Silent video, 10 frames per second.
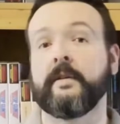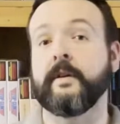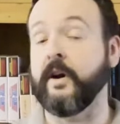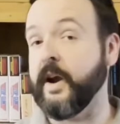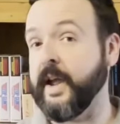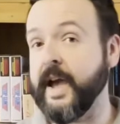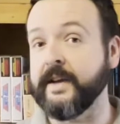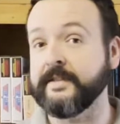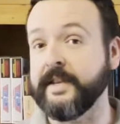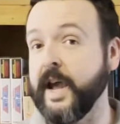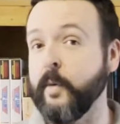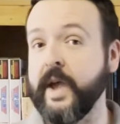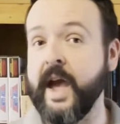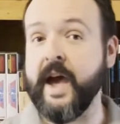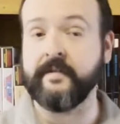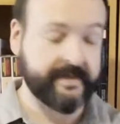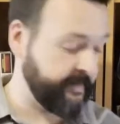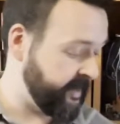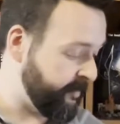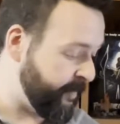Alright guys, and now we have some
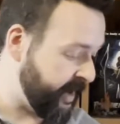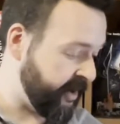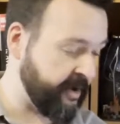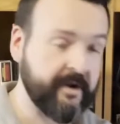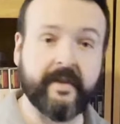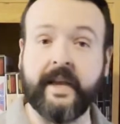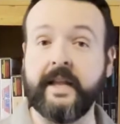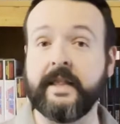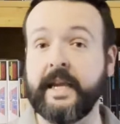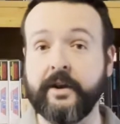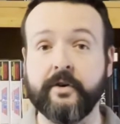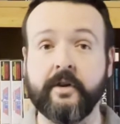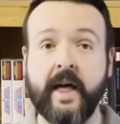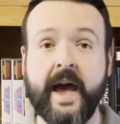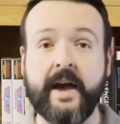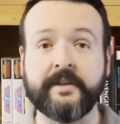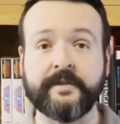of the bigger, the leader class